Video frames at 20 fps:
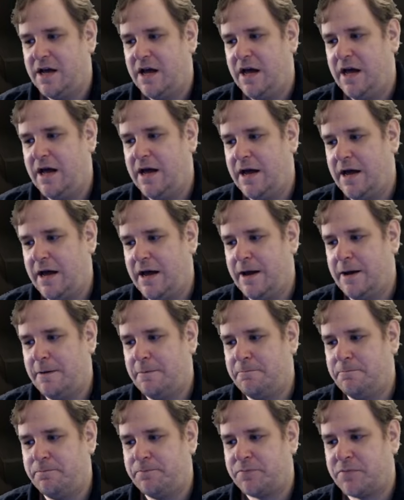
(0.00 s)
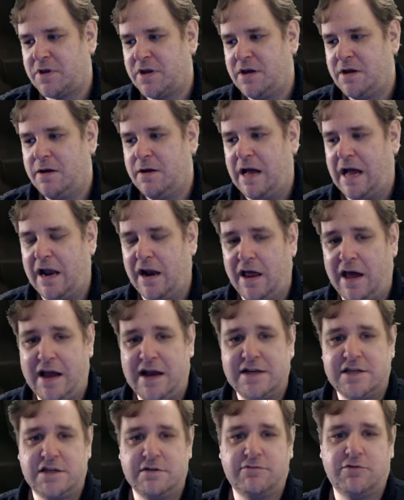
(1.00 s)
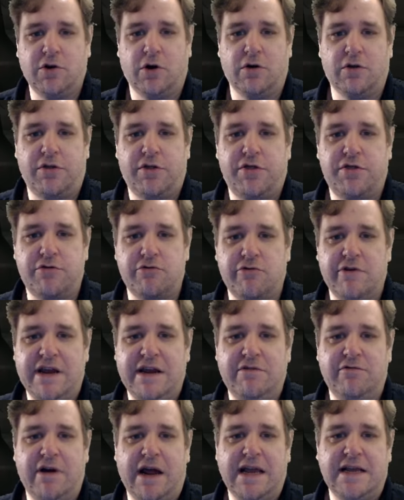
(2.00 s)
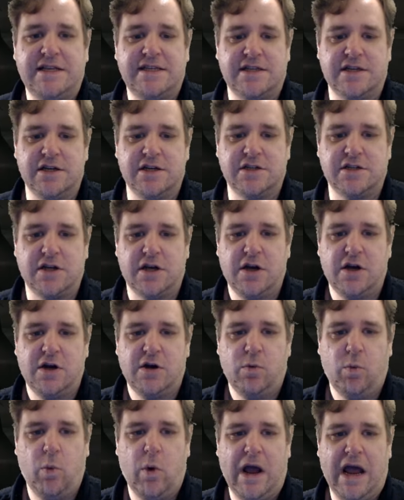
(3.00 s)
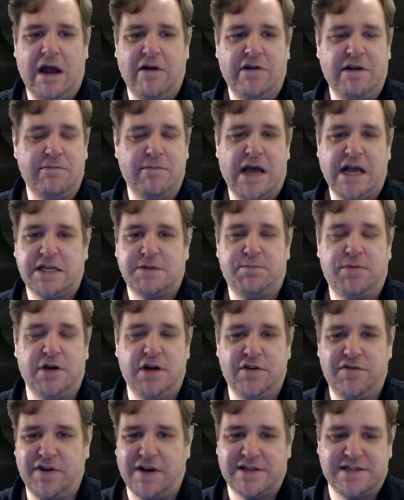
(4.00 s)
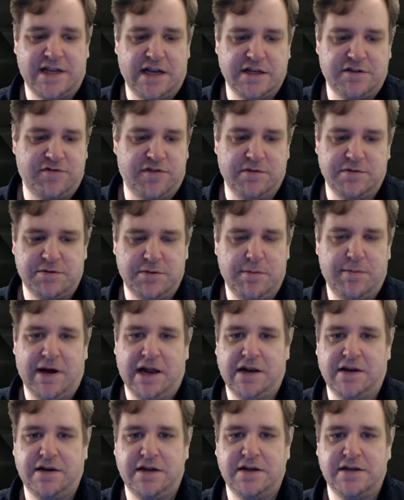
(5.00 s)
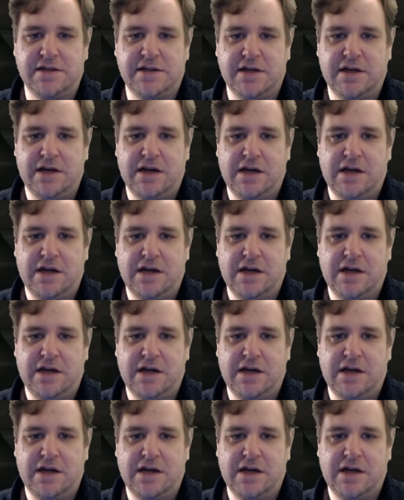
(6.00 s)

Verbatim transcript: Um, Alliance have got three races where it makes perfect sense for them to be paladins.